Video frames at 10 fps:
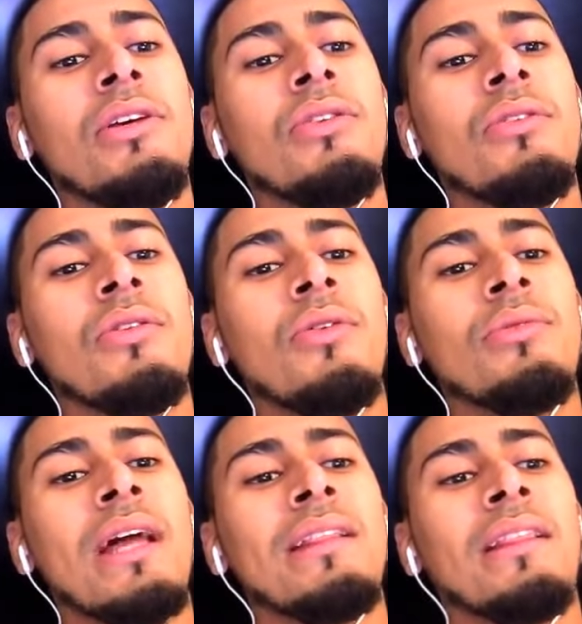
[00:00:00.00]

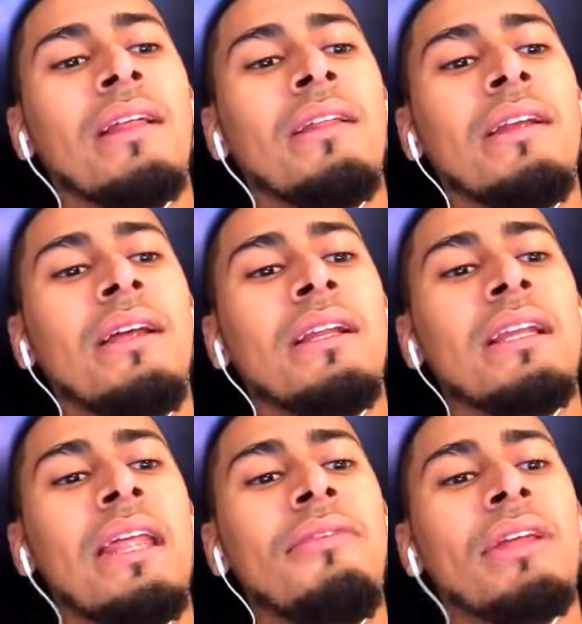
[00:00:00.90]
Not the
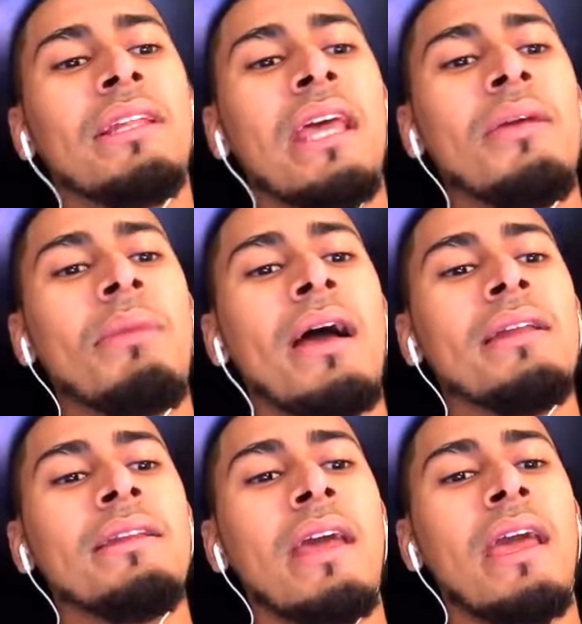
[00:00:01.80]
living day by
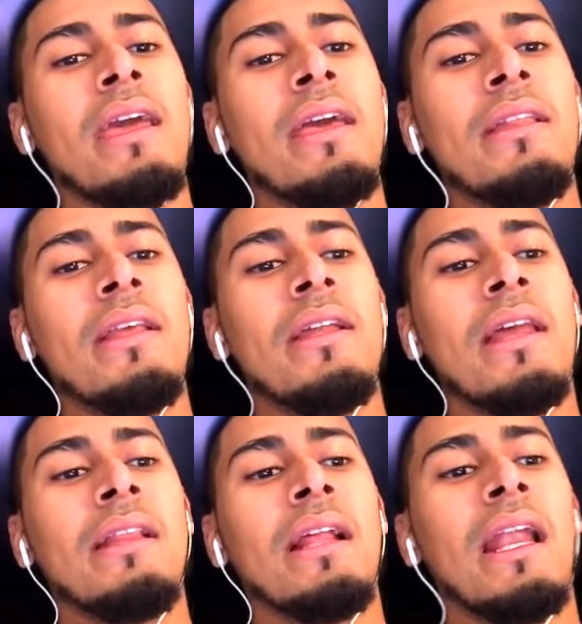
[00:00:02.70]
day and then
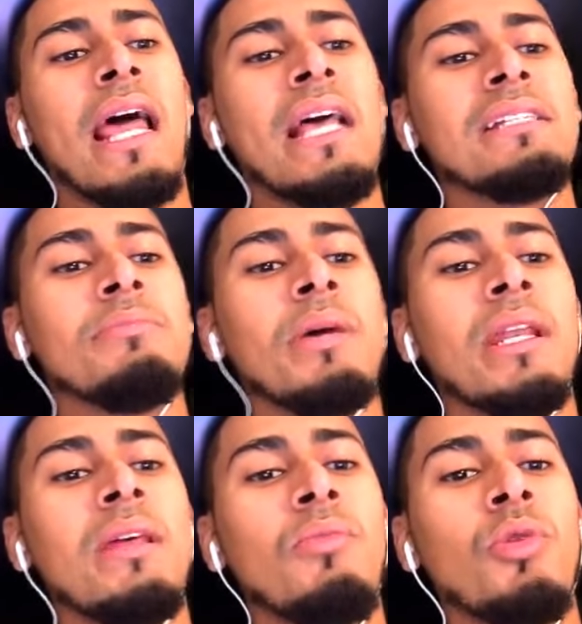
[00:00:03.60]
at the last
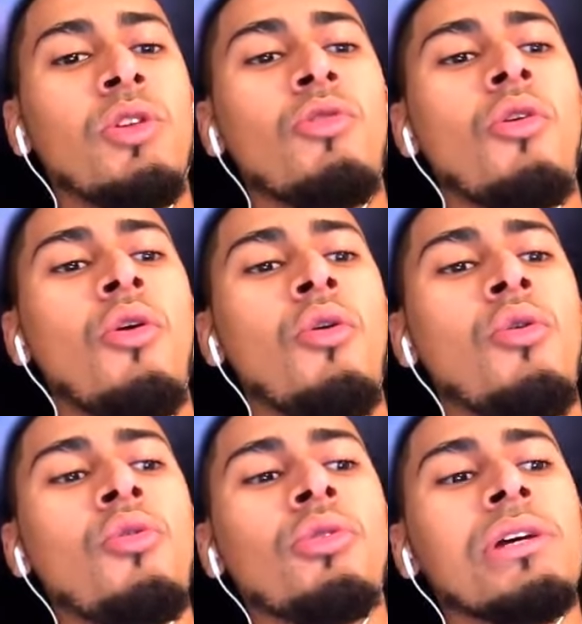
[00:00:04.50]
minute when you're
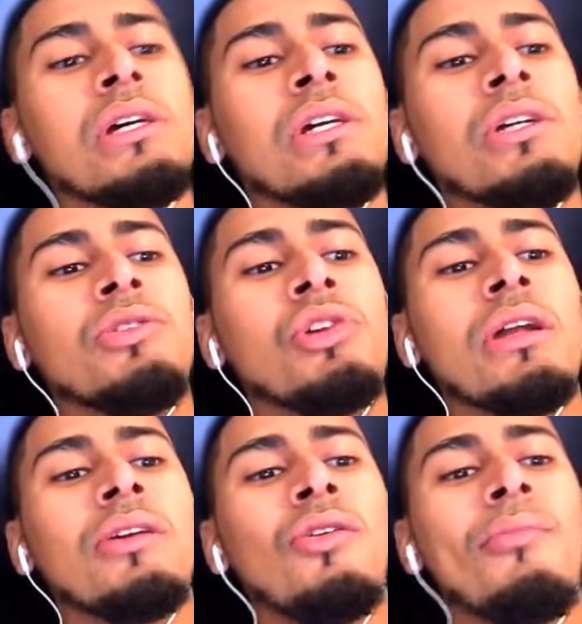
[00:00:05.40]
old,
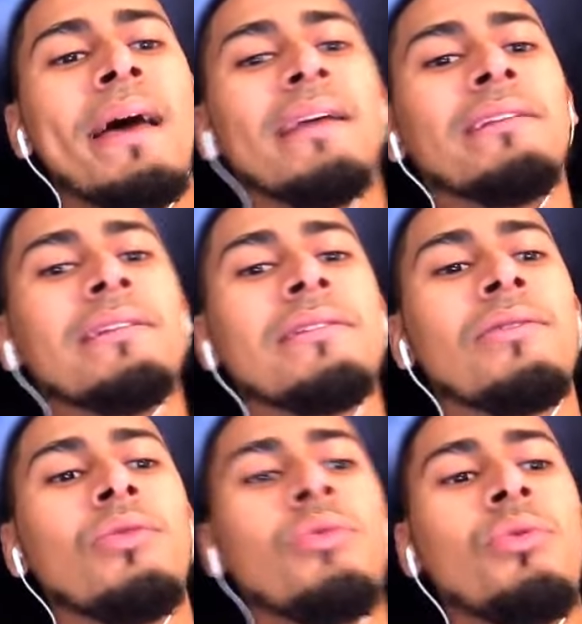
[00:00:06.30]
trying to go back to
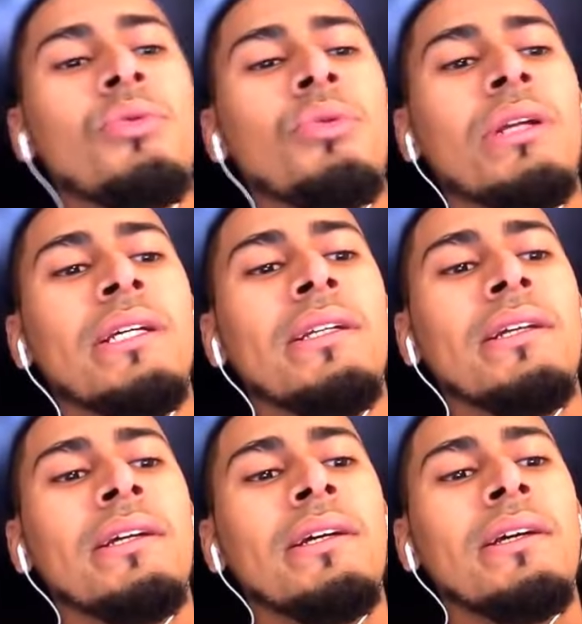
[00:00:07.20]
school and
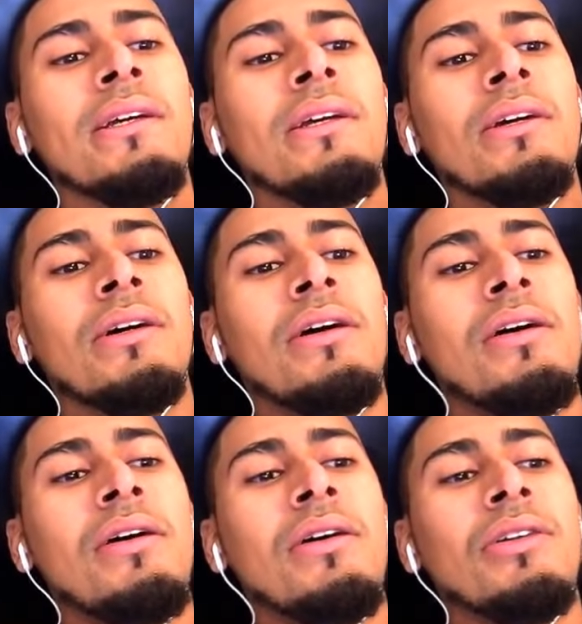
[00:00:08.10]

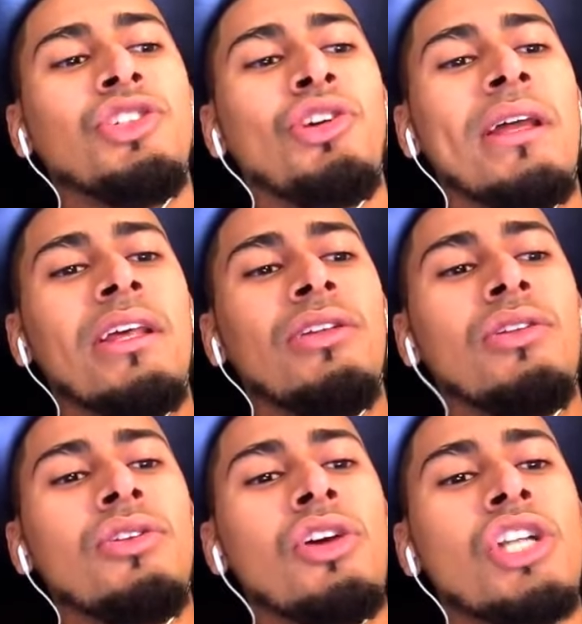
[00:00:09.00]
trying to
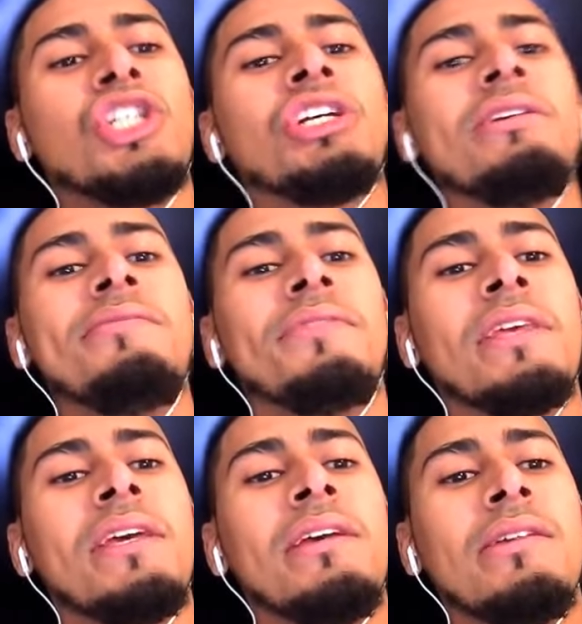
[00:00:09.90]
achieve
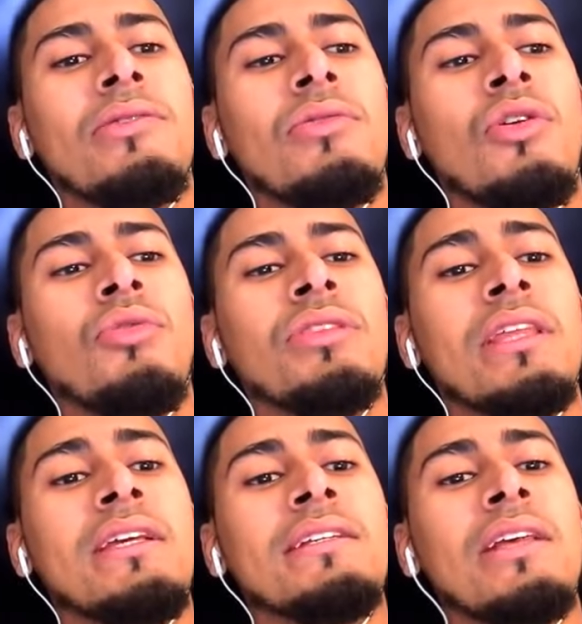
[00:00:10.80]
things,
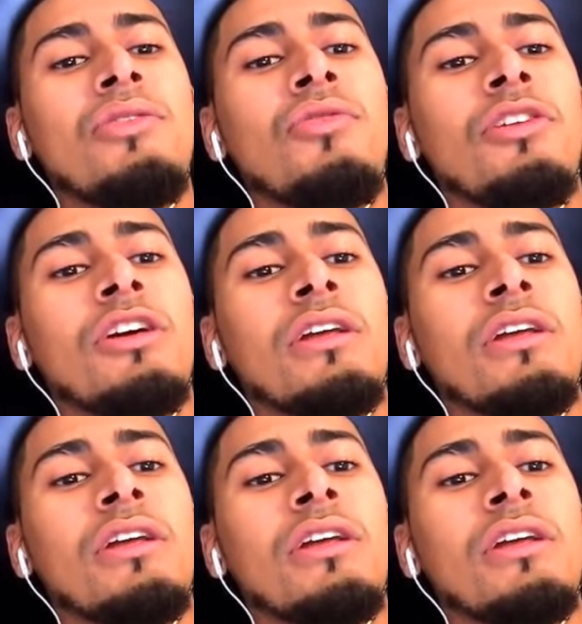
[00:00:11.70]
things that you could